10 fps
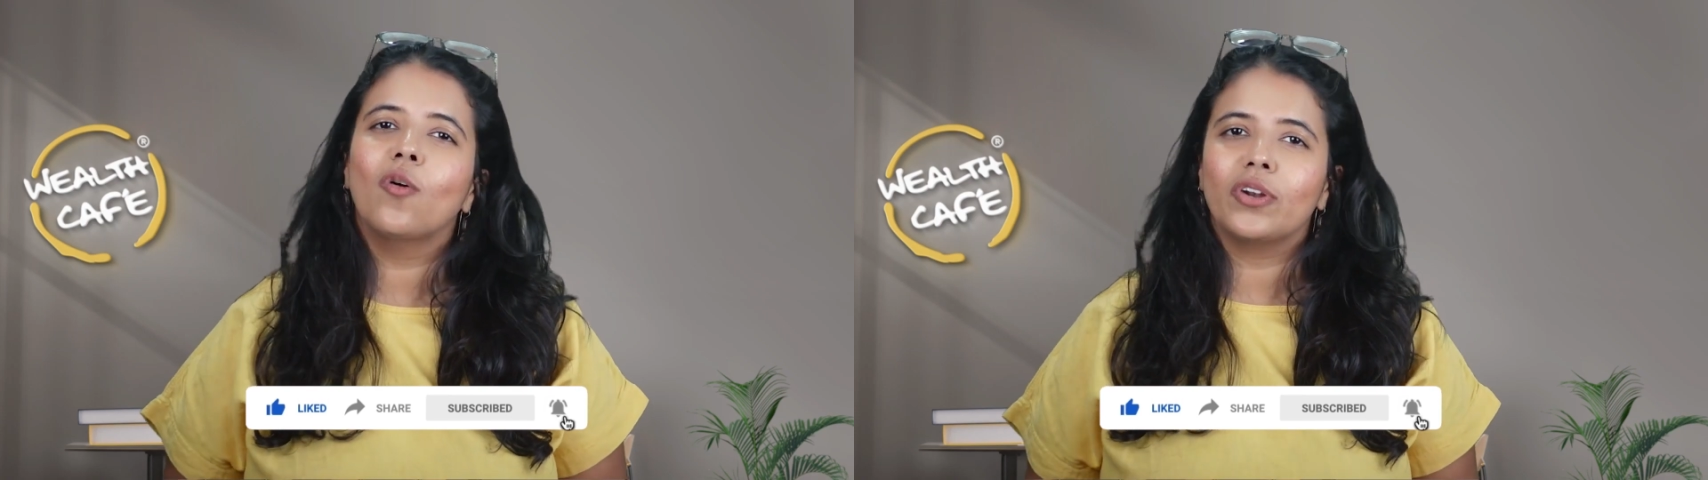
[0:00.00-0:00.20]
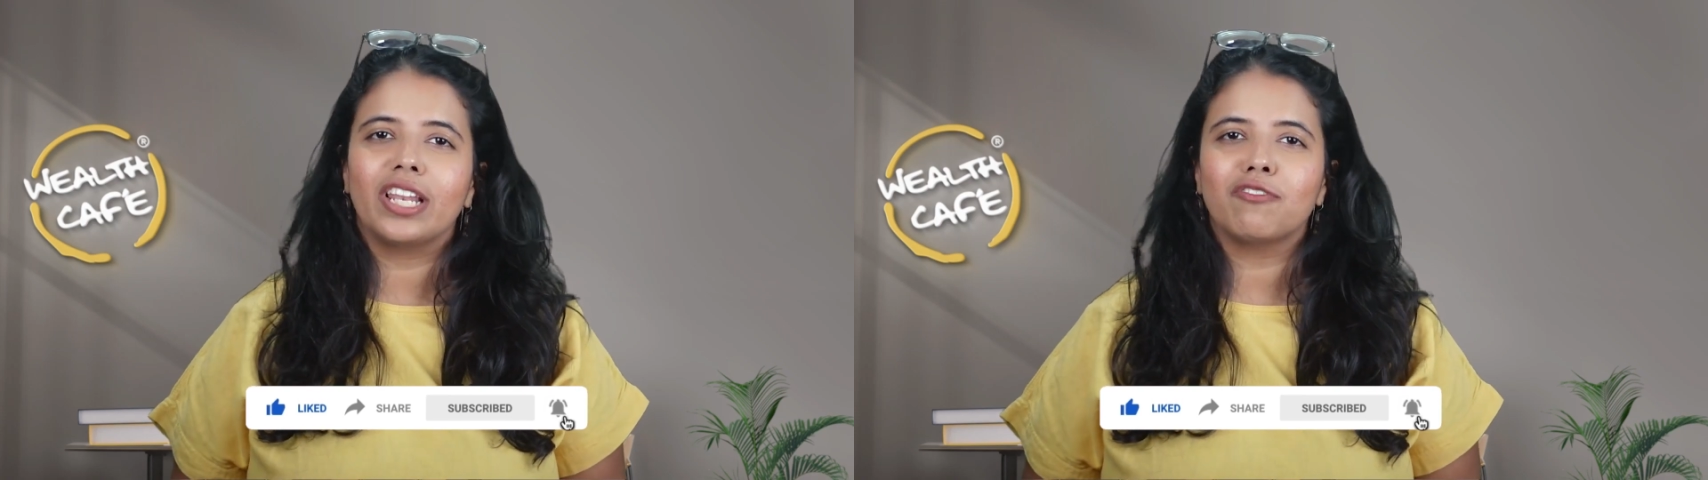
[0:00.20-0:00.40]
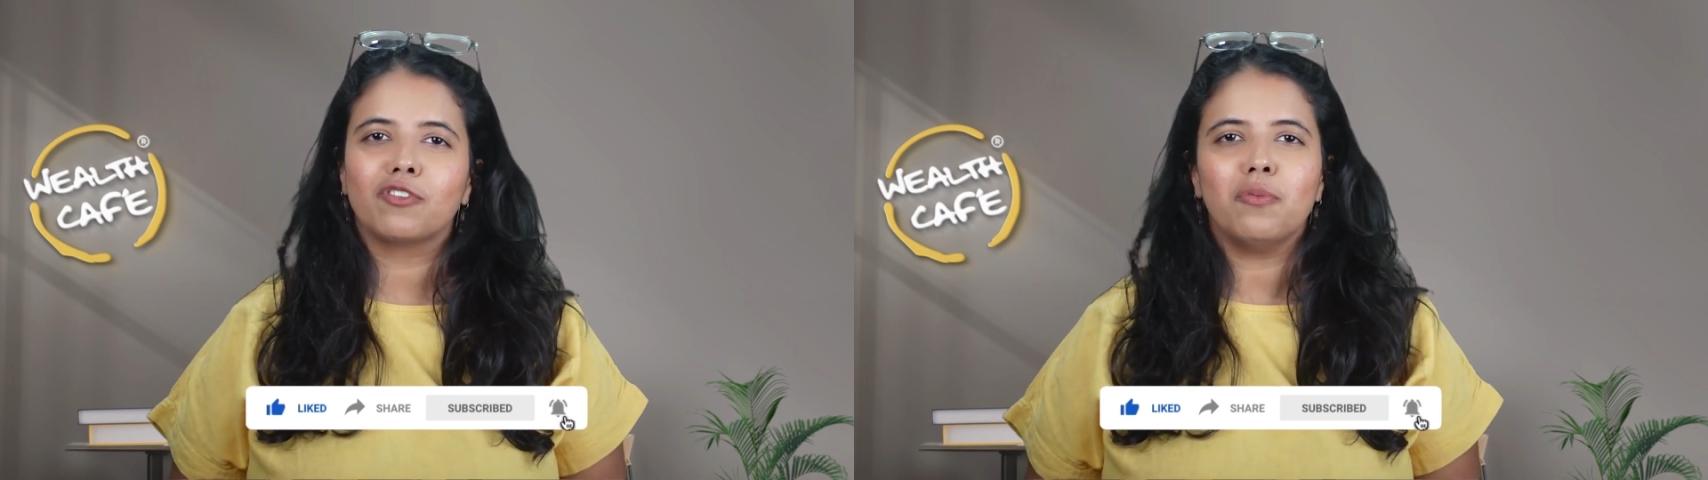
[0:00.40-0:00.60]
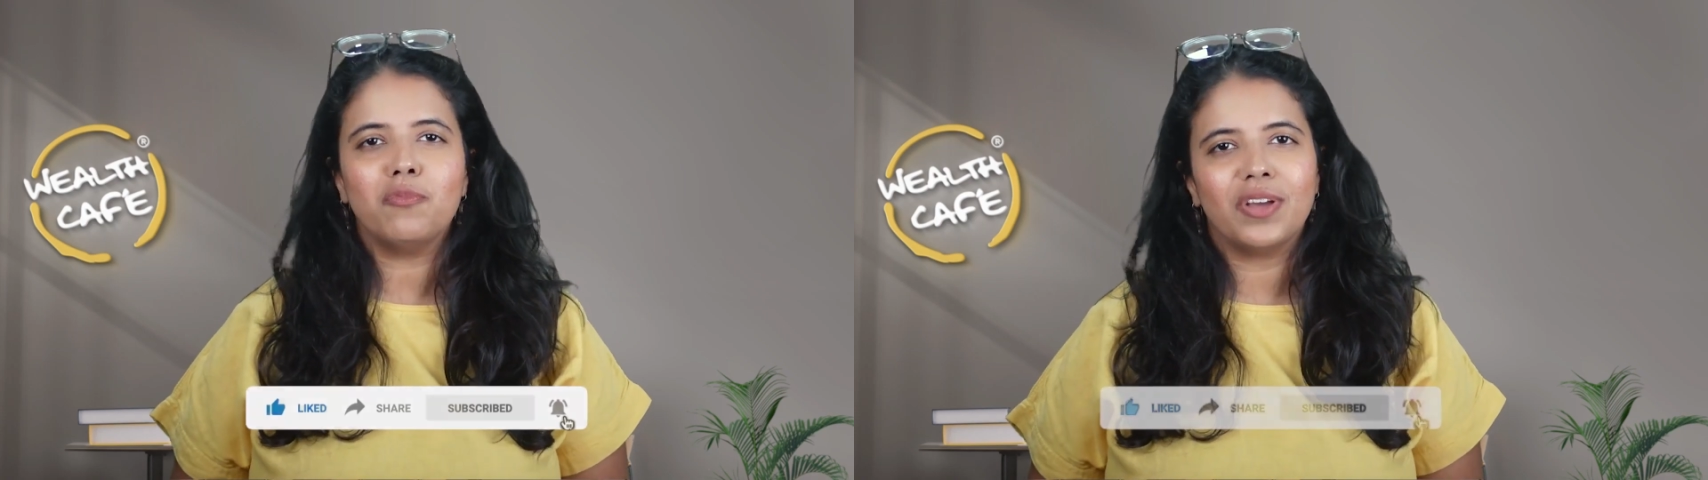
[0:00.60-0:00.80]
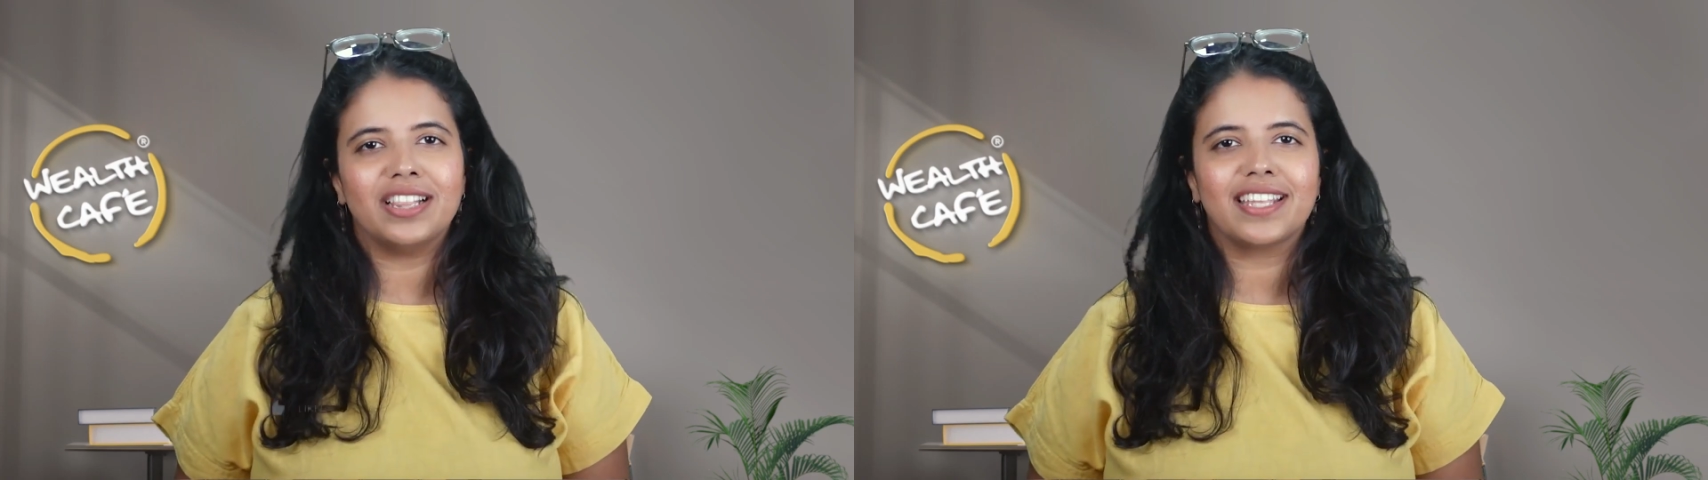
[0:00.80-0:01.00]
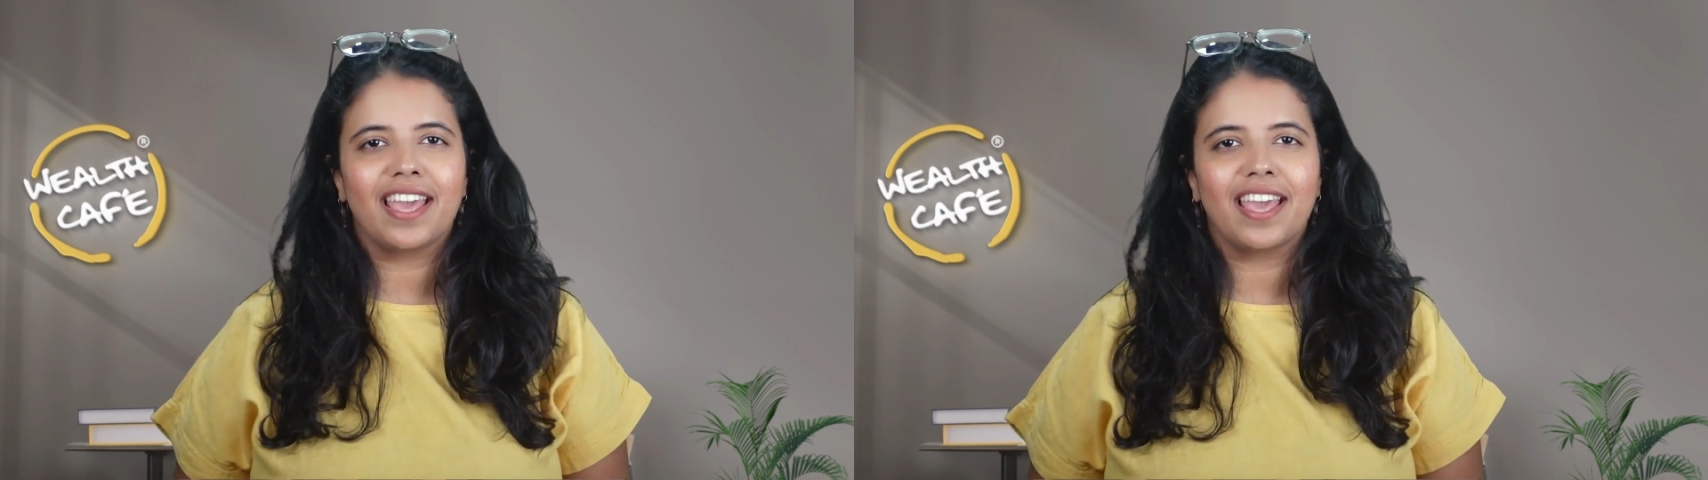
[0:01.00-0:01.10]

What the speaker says: only from Wealth